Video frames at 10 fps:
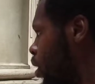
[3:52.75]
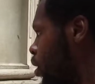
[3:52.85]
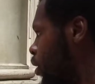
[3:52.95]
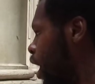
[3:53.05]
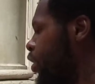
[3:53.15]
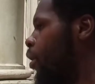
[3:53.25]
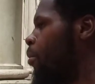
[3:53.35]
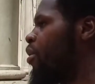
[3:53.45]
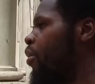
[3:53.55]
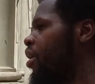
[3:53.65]
that you're going
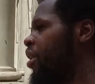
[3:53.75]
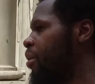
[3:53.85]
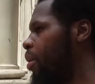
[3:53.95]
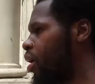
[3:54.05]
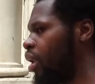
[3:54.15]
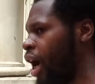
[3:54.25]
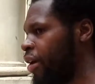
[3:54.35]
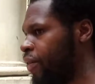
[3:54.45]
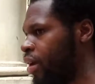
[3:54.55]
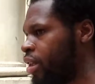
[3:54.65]
to be written in the book of
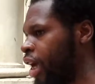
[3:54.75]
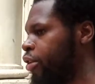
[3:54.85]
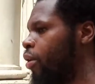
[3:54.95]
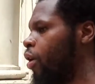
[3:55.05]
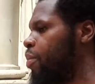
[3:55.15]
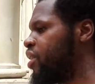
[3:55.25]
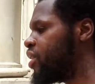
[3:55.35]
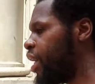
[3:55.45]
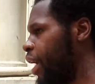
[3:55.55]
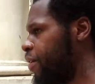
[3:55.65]
life, that you're going to be
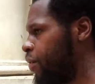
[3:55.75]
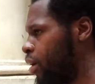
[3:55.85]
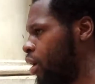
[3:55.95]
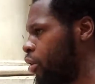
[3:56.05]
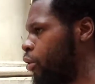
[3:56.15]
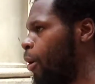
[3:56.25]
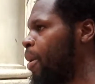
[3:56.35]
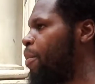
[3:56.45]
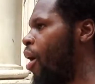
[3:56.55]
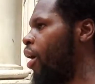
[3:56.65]
saved, you're going to
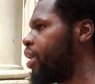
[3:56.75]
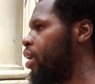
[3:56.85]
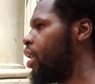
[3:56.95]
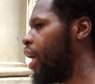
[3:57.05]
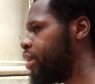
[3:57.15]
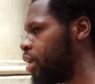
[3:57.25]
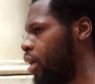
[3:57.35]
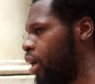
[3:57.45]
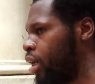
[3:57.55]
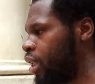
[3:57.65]
be part of the elect.
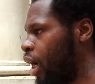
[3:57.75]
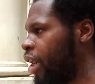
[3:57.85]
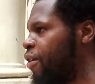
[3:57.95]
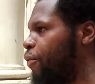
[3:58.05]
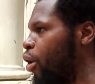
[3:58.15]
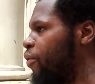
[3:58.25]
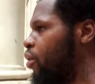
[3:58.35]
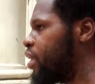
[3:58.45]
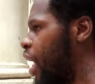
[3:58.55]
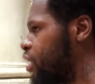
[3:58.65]
The
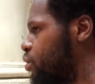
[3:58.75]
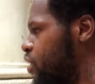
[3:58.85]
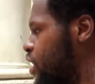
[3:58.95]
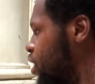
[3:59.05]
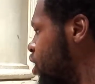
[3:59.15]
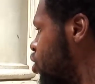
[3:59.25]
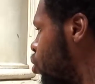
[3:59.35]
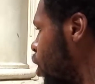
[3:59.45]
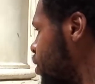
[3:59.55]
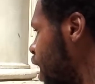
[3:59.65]
144,000 was consisted of
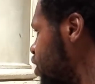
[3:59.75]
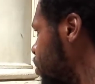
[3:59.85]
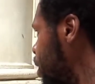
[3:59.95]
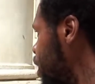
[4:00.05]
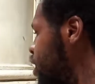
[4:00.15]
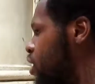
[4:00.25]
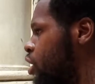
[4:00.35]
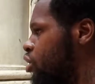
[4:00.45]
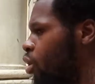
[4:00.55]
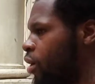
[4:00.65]
12,000 men, each of
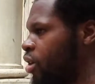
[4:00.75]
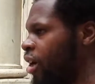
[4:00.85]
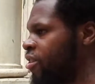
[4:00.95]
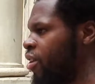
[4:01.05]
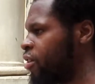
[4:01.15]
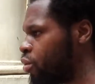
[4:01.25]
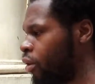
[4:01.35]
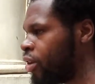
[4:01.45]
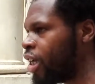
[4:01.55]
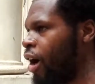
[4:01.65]
the 12 tribes of
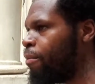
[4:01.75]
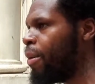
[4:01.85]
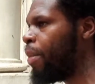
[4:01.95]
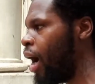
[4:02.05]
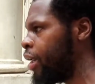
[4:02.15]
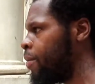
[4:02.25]
Israel, the government body.